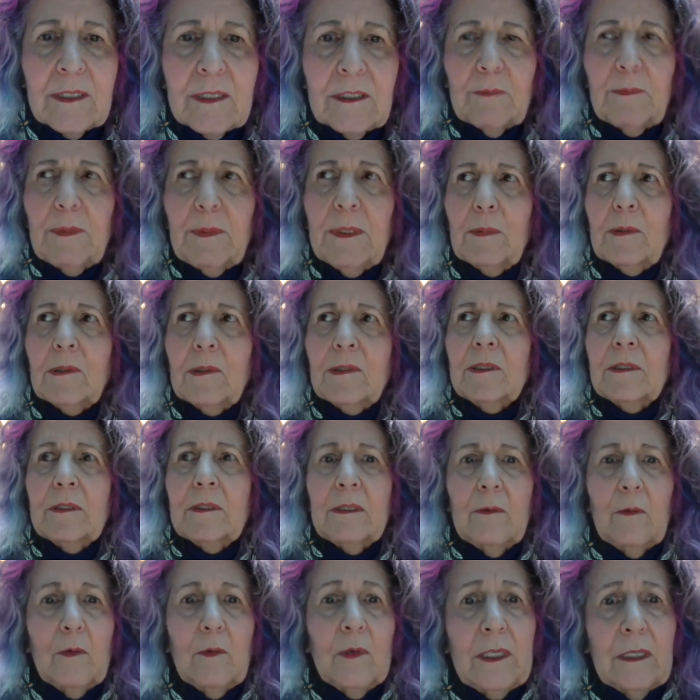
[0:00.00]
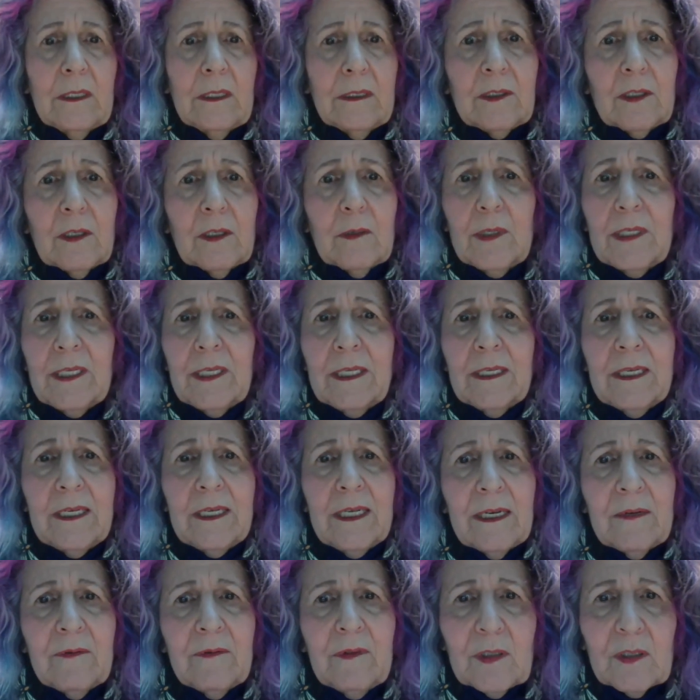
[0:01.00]
because people didn't read. So we
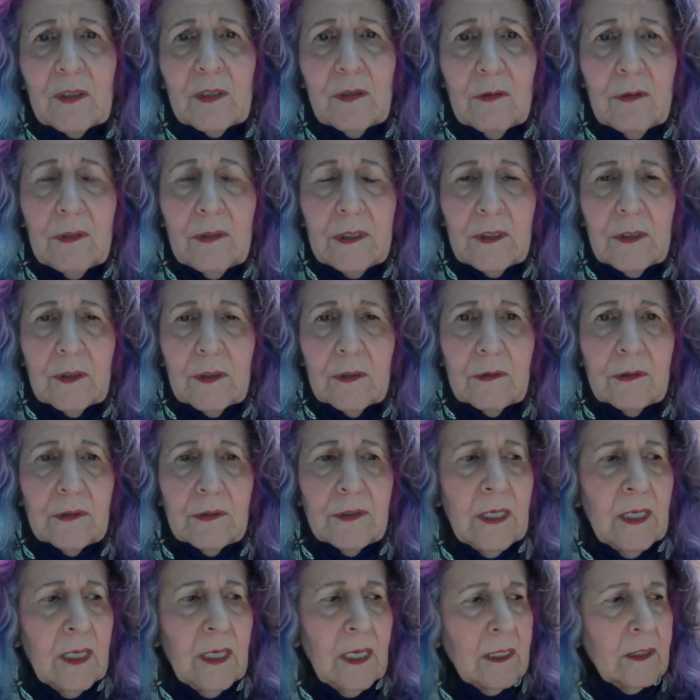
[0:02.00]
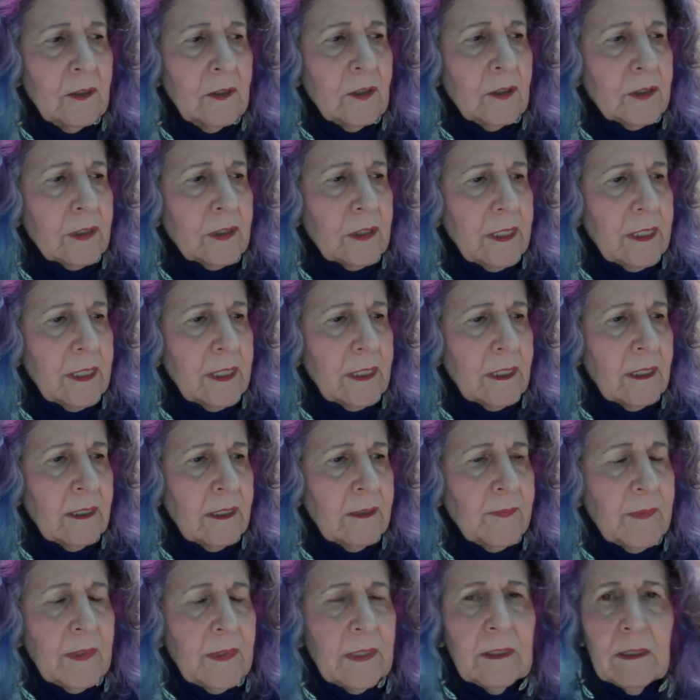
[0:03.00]
needed to have the stories told. Just
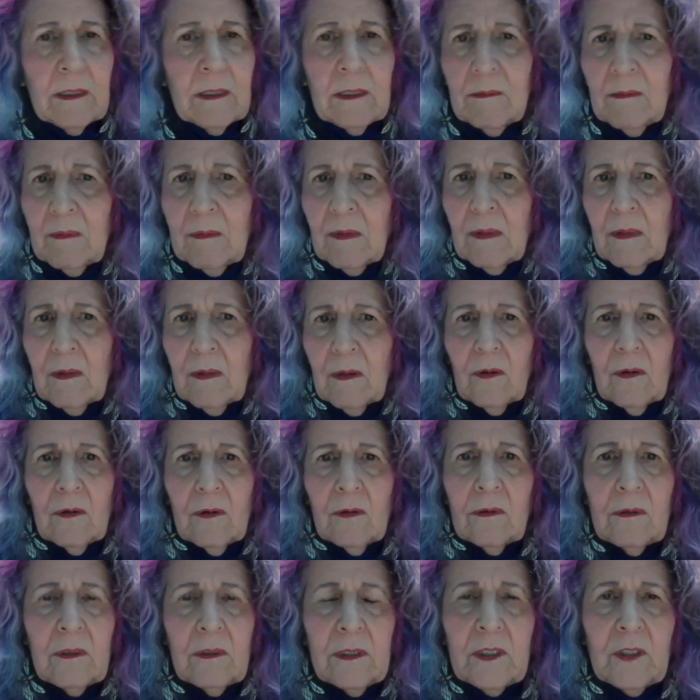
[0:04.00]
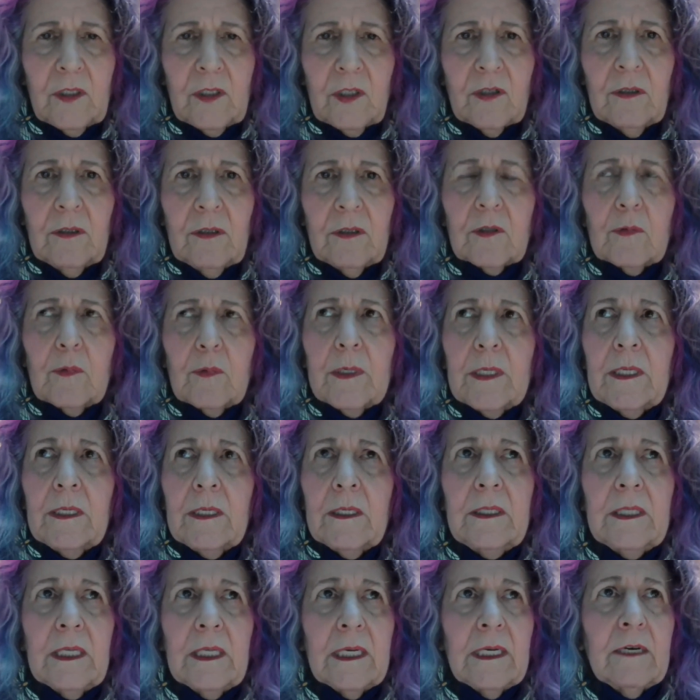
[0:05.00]
like in early church,
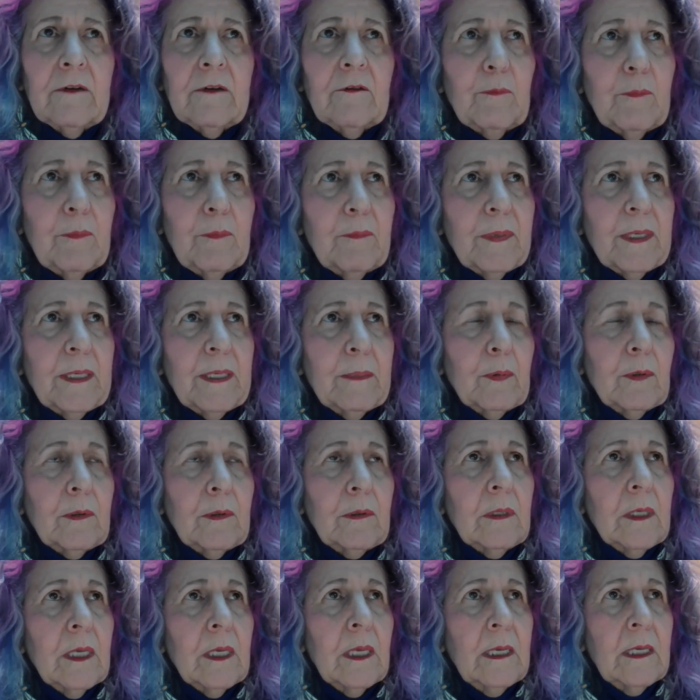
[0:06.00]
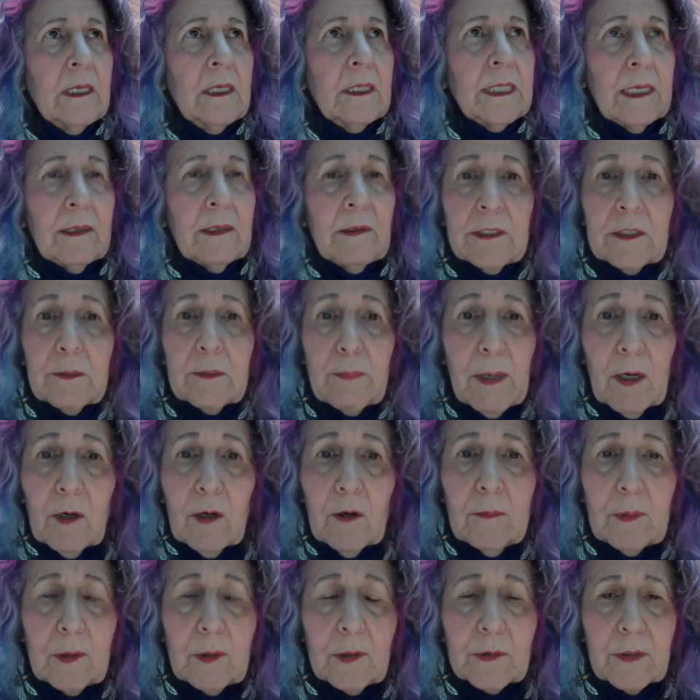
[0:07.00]
we needed to have people tell us
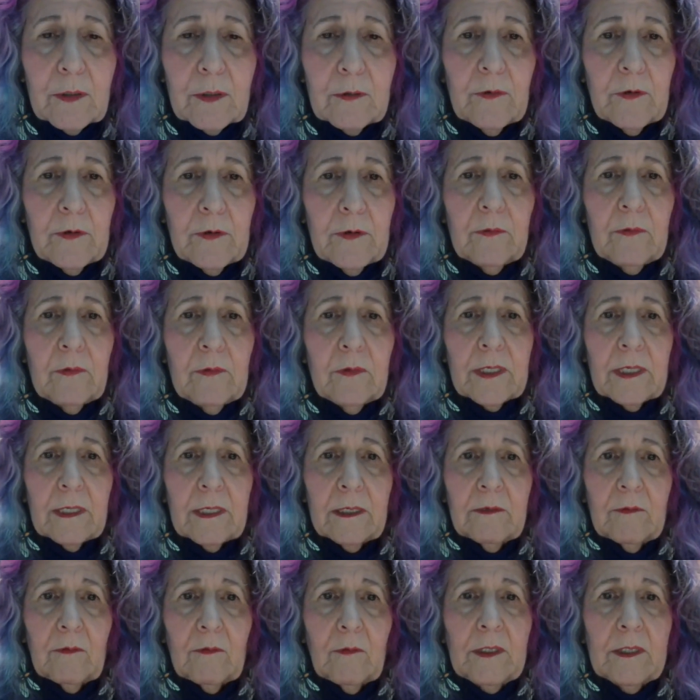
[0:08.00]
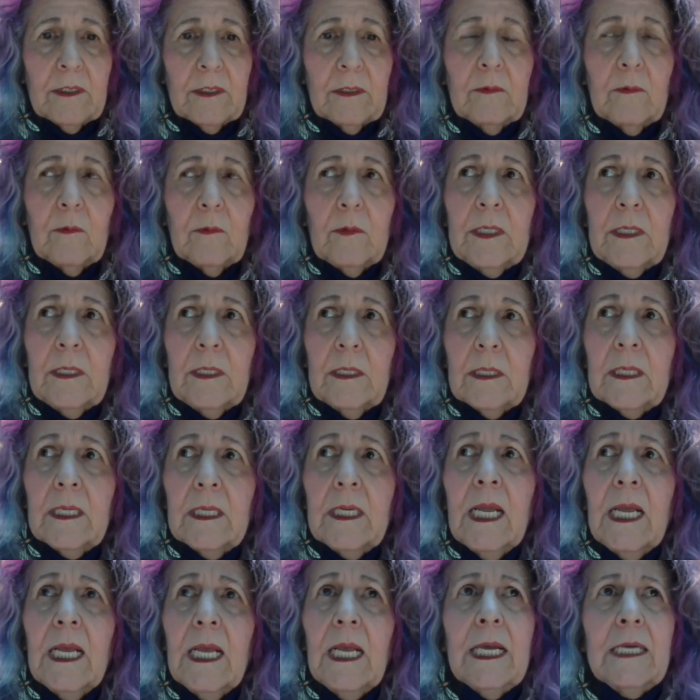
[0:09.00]
parables over and over again if we didn't
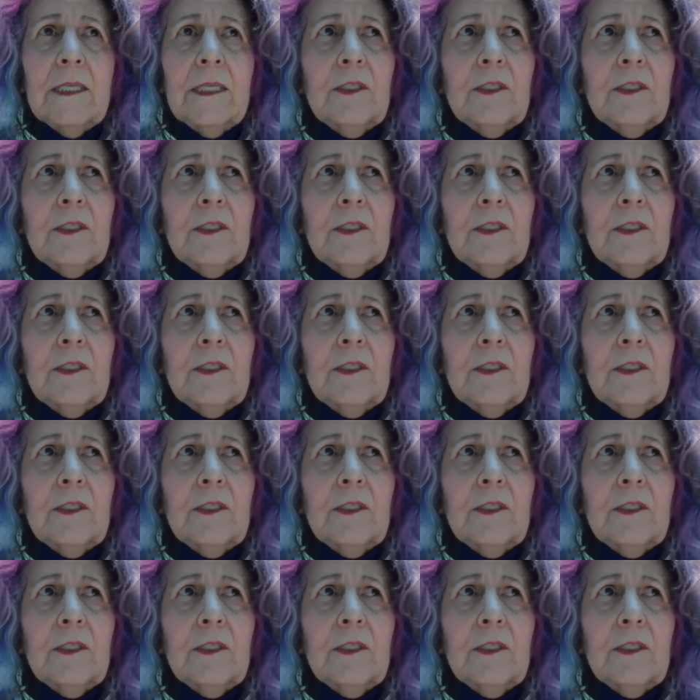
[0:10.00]
read.